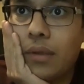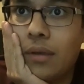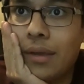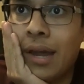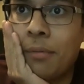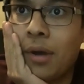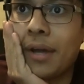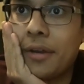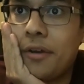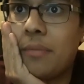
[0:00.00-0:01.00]
Yeah, I
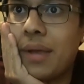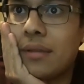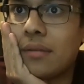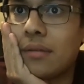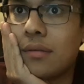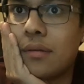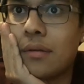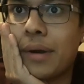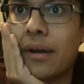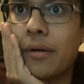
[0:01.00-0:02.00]
can hear you making the
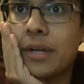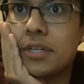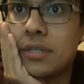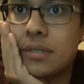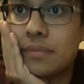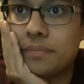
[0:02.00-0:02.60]
right corrections.